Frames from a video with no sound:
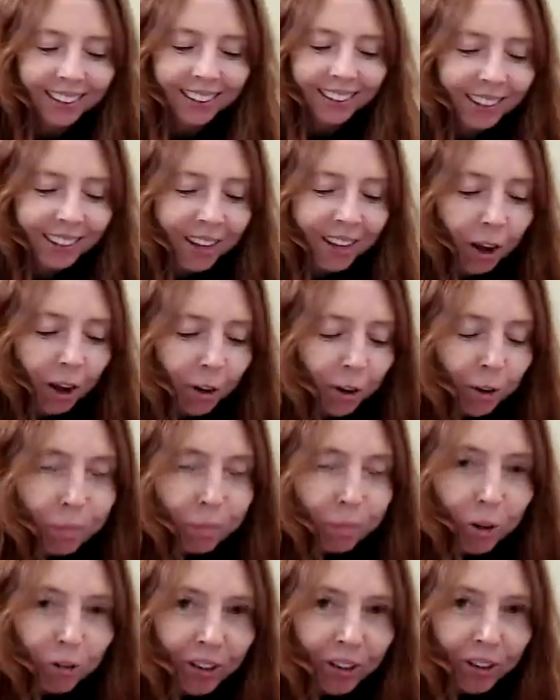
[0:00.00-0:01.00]
I'm going to
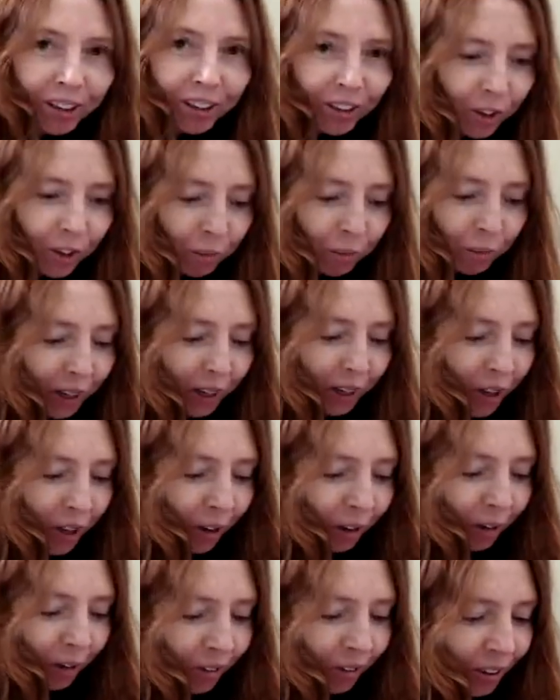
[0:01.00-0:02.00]
move in a little bit
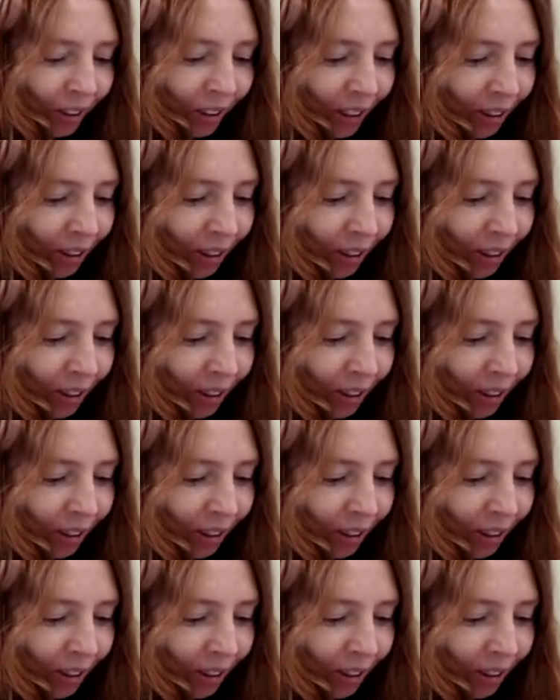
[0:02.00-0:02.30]
closer.